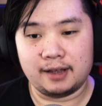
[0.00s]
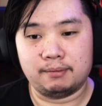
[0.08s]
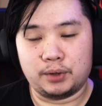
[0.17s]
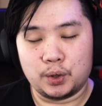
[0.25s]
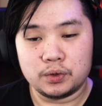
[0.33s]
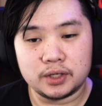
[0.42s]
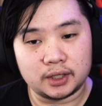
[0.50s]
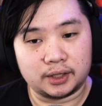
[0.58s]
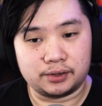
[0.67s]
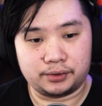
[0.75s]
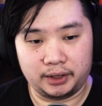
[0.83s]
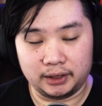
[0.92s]
the game
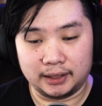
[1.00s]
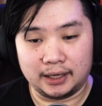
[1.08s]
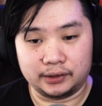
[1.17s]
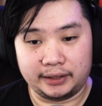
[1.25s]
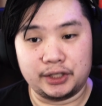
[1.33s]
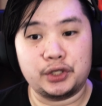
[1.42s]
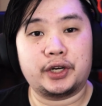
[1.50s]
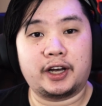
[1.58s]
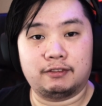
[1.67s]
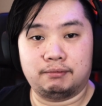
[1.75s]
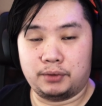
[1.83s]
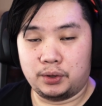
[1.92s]
music is really loud,
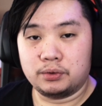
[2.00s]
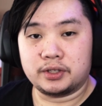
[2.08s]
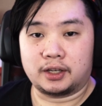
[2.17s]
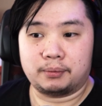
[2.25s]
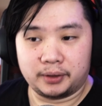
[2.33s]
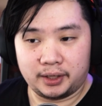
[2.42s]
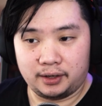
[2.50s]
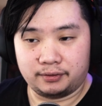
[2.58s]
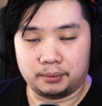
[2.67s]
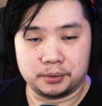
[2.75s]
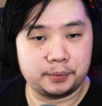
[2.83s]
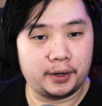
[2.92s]
and you have music
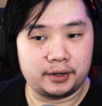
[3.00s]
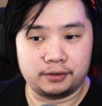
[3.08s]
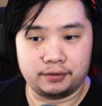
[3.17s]
playing from